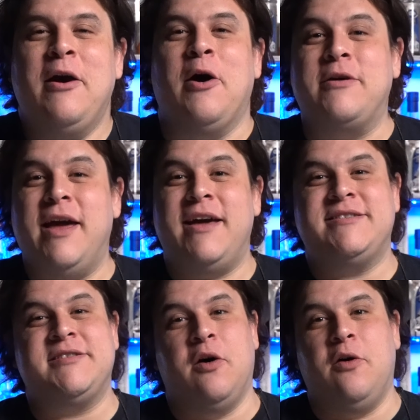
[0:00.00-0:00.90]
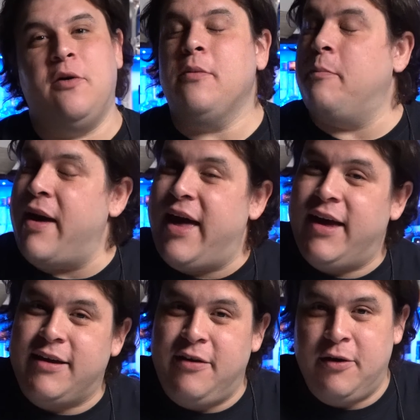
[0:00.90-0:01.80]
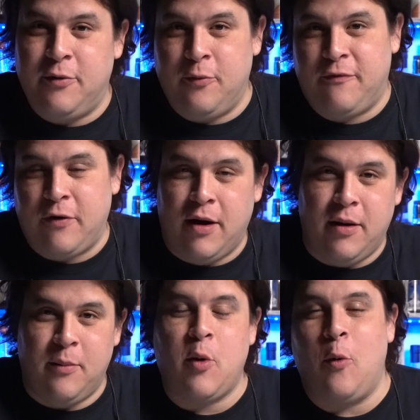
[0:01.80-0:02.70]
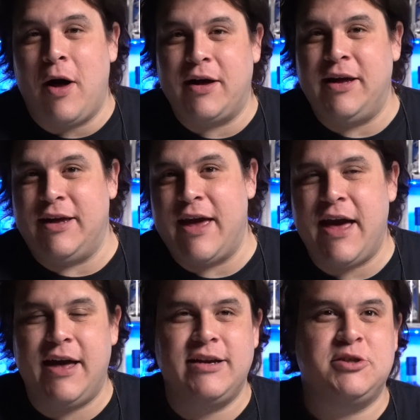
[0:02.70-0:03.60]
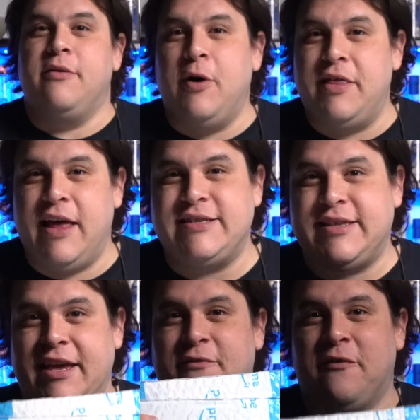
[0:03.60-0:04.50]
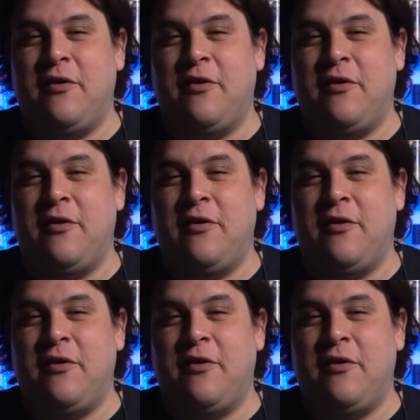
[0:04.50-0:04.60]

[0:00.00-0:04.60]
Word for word: Okay, so back from Walking Cash. One last thing for